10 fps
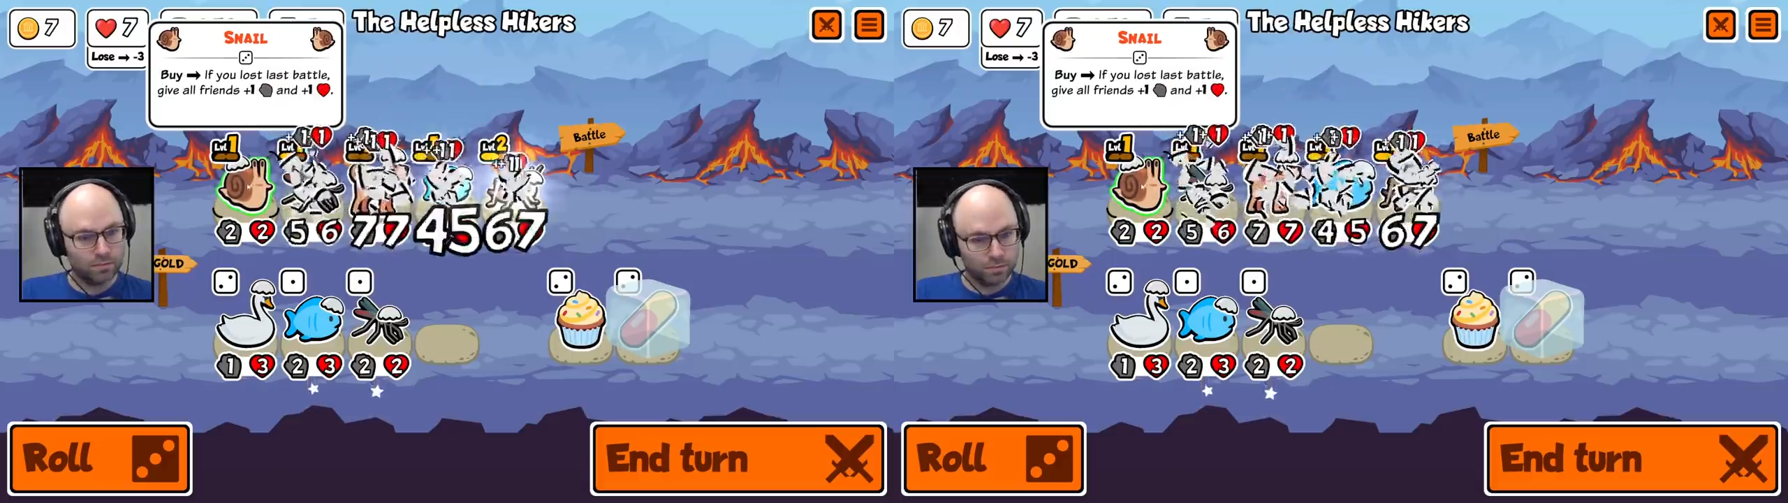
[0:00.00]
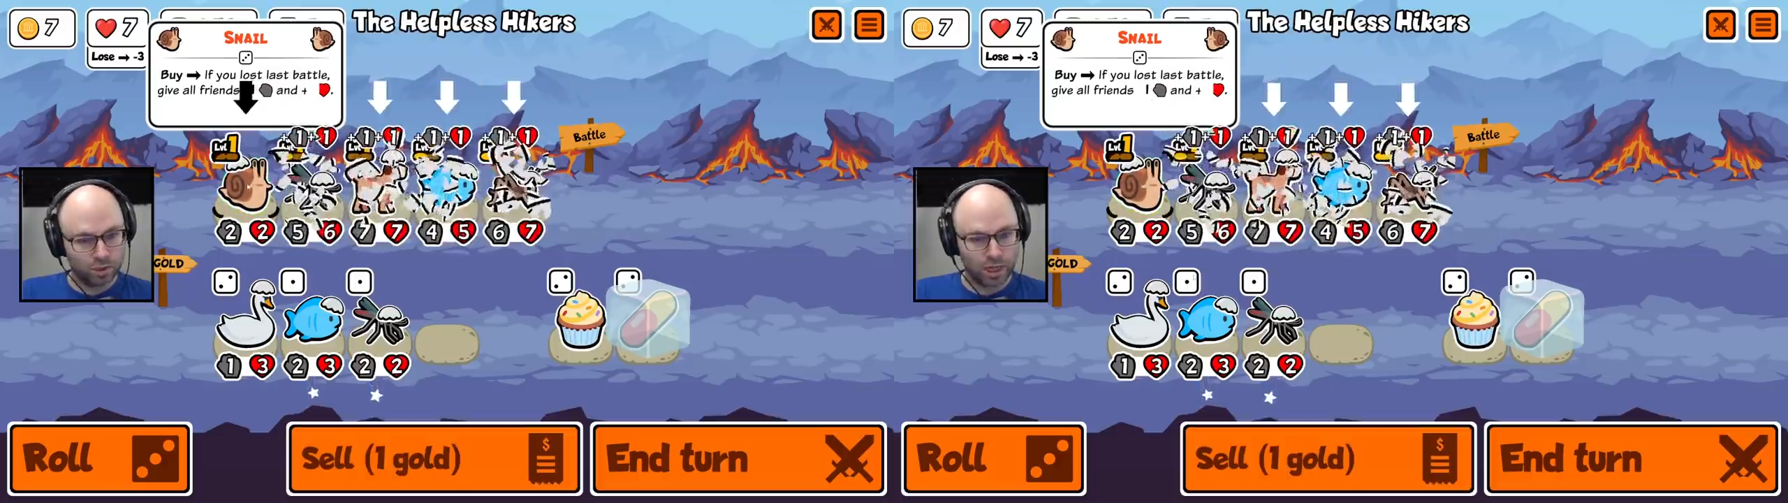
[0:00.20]

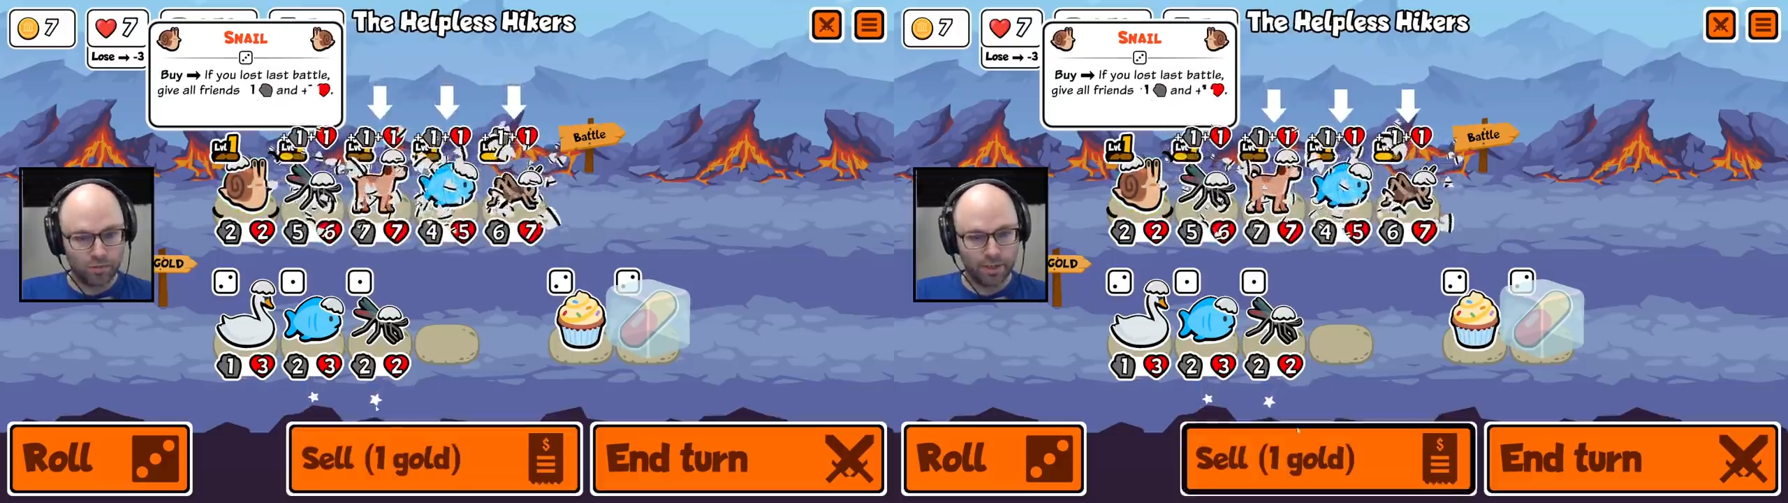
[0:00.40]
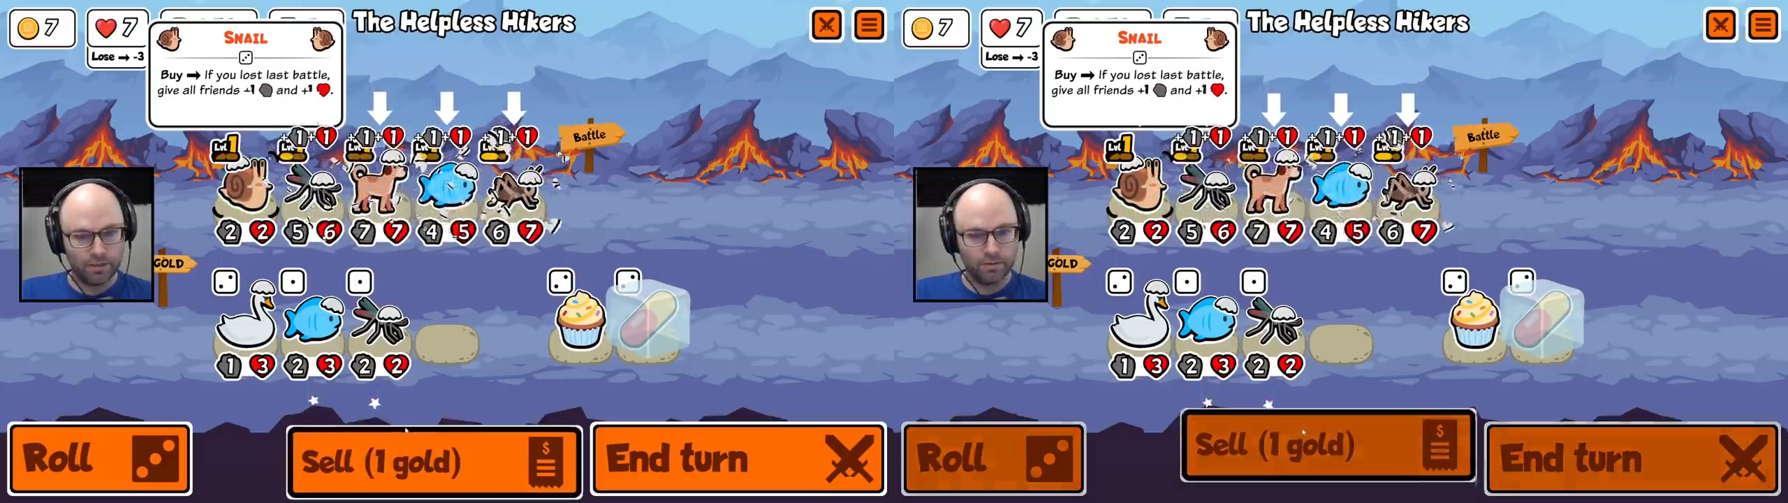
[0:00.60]
sell
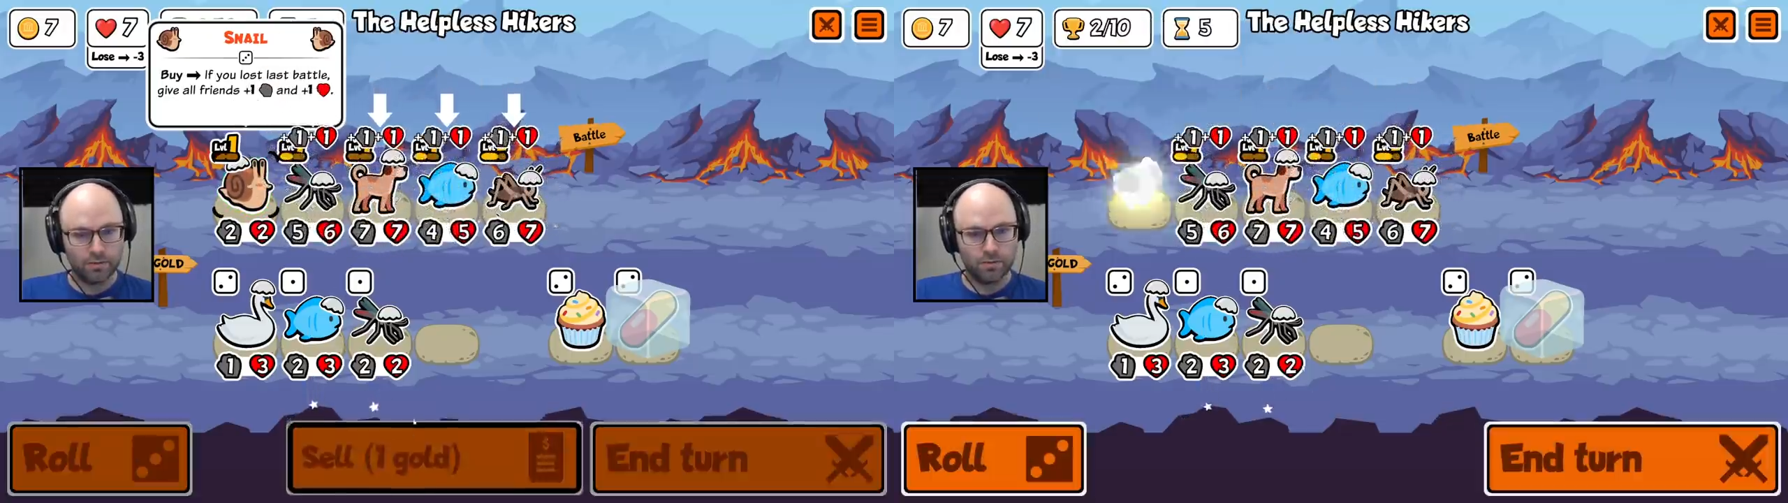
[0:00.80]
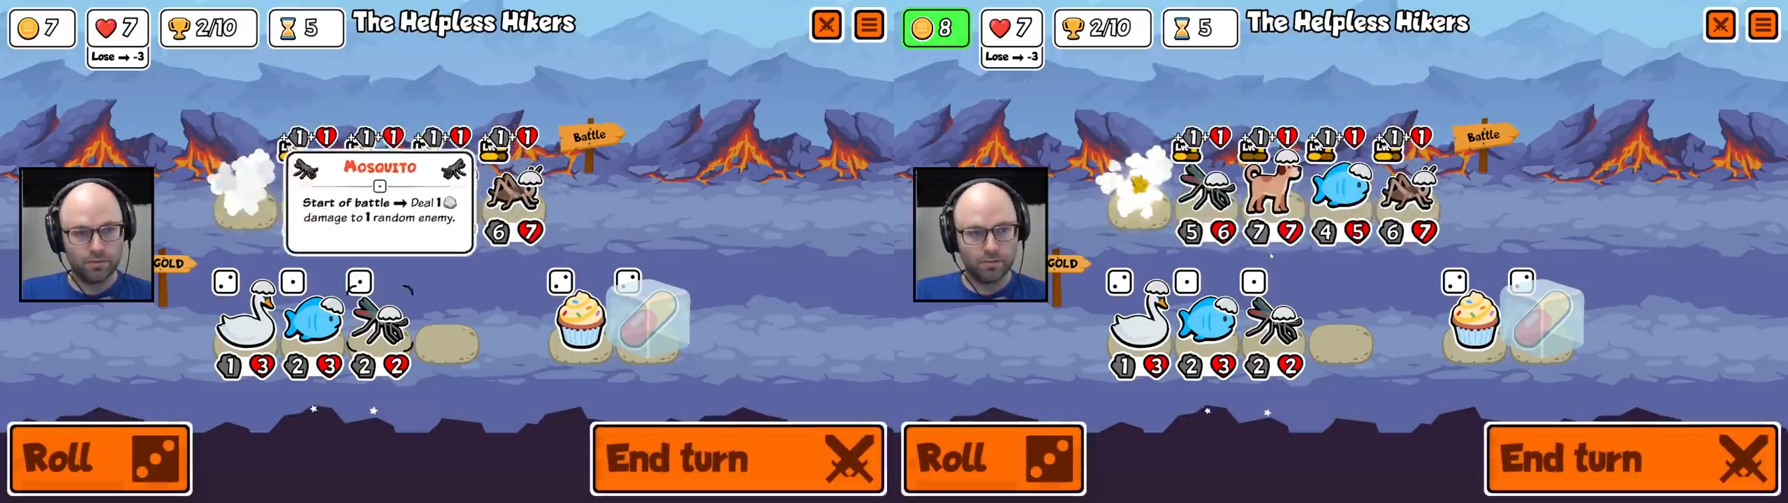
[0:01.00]
me,
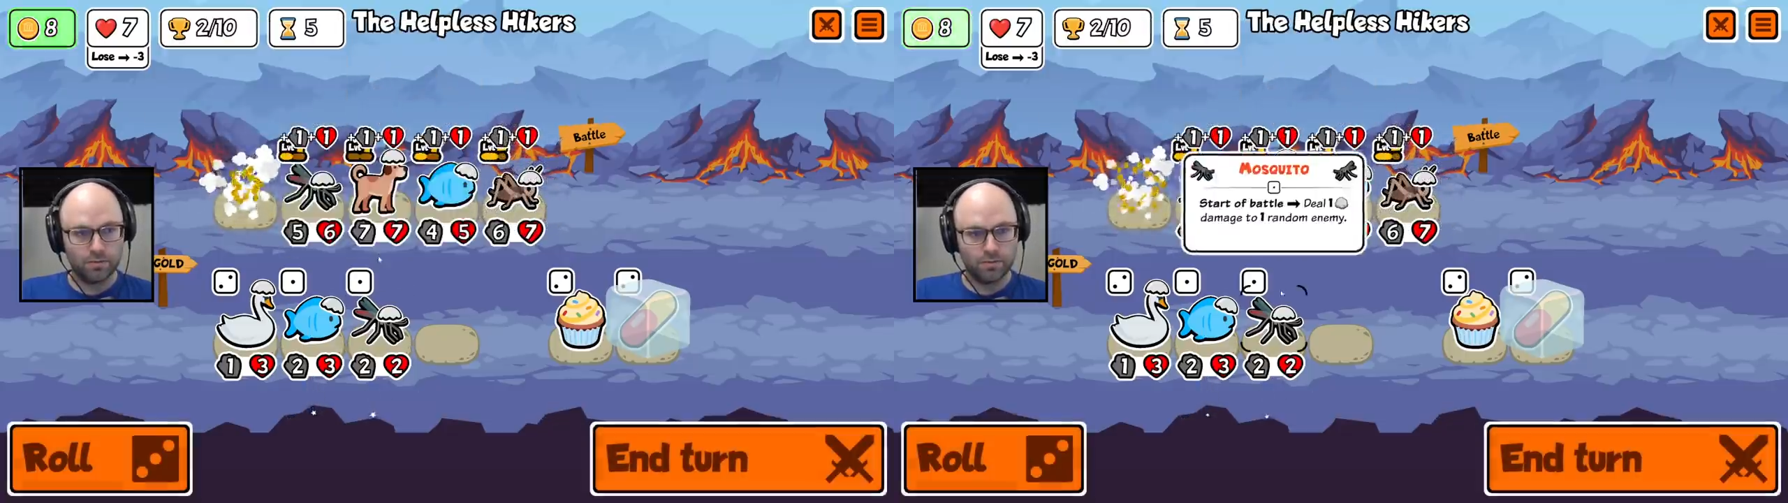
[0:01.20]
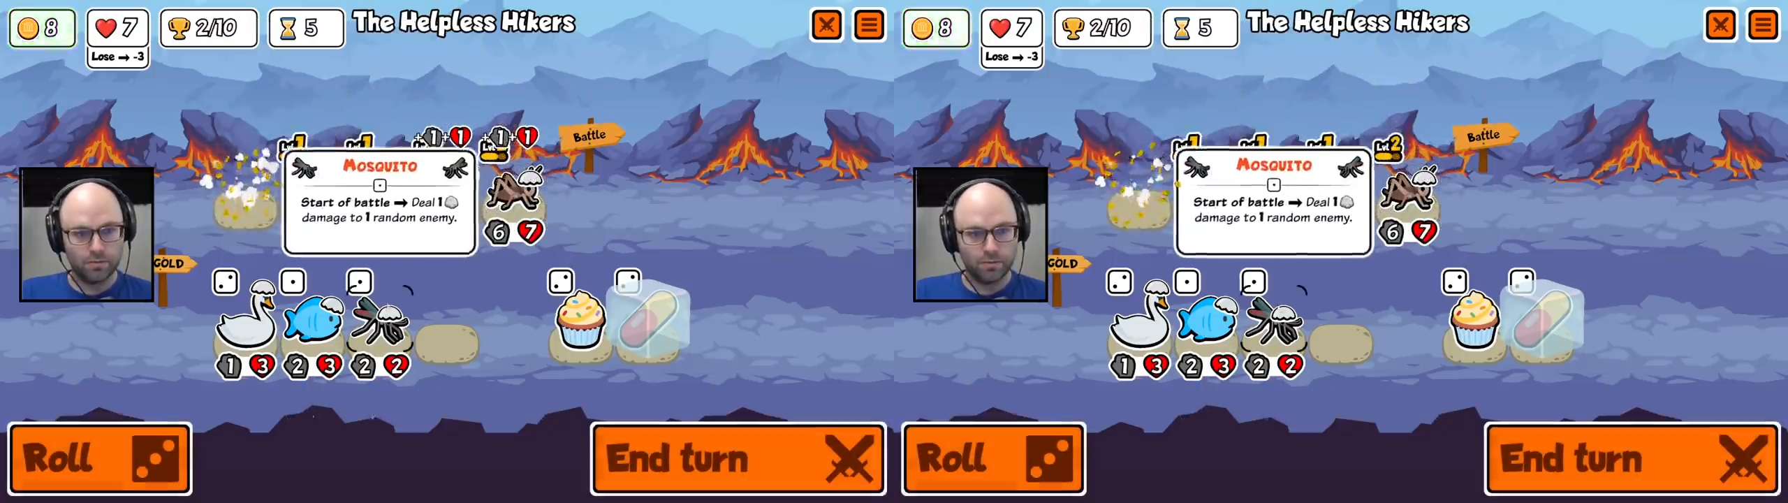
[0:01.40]

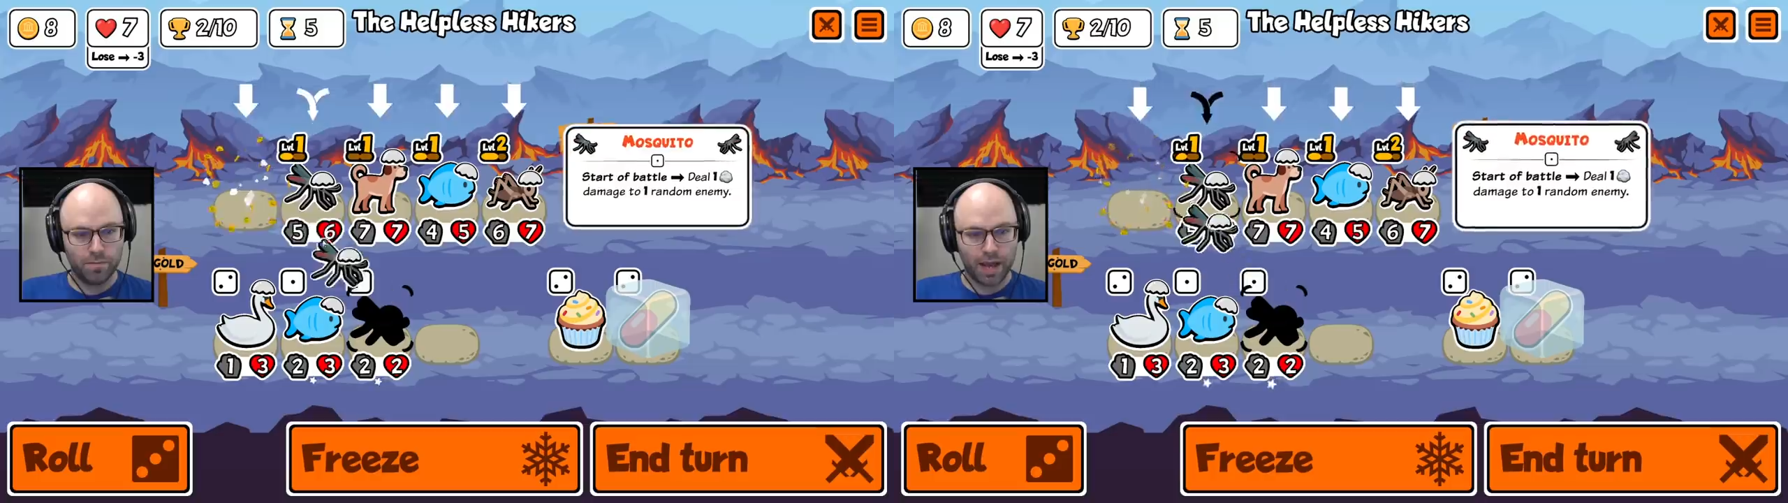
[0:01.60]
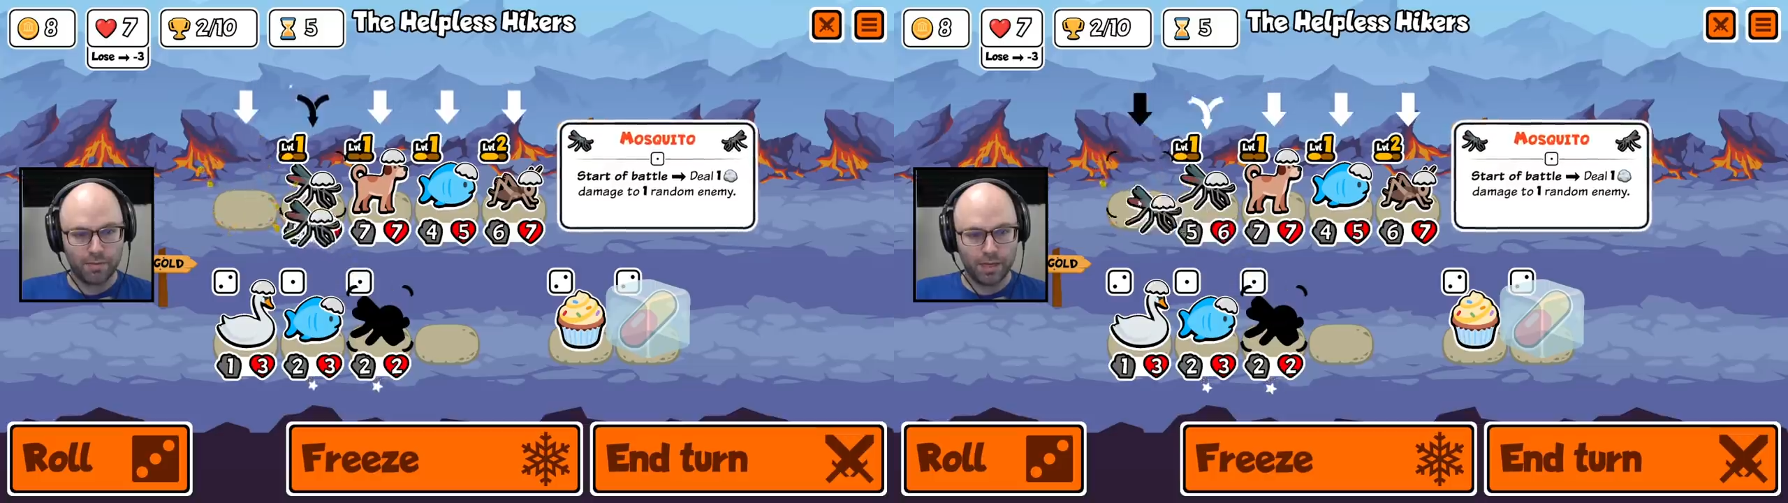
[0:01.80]

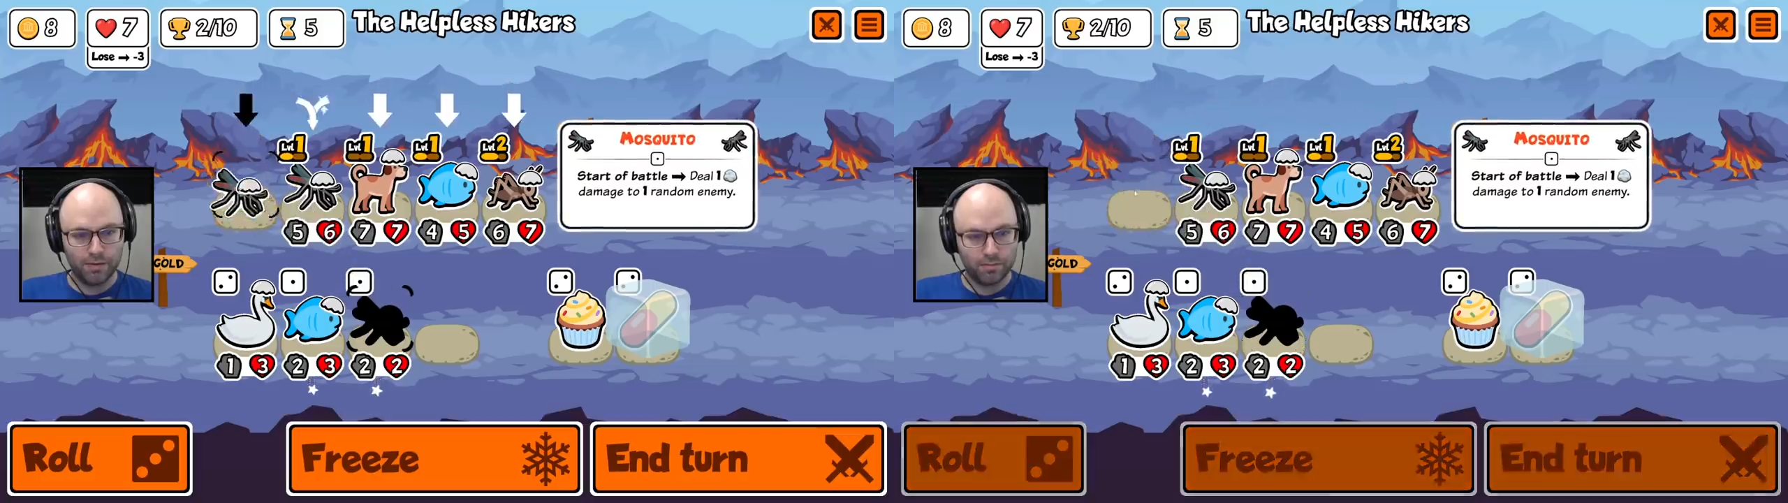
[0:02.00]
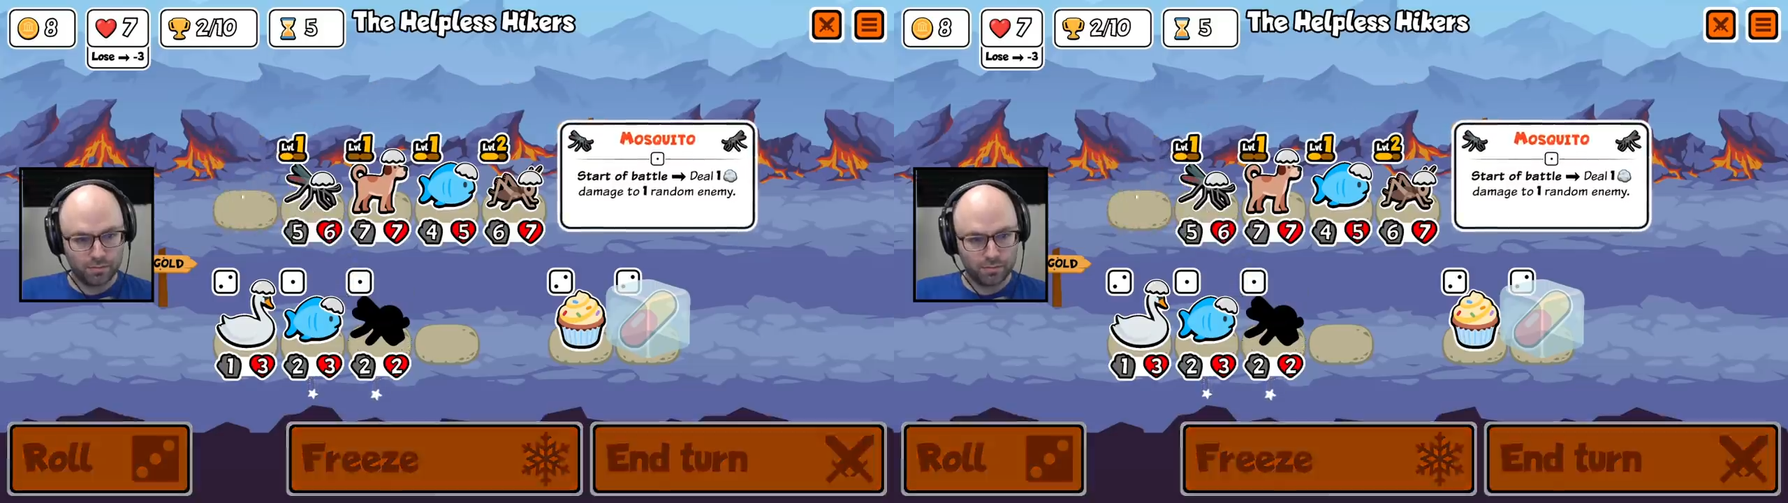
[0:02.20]
buy me,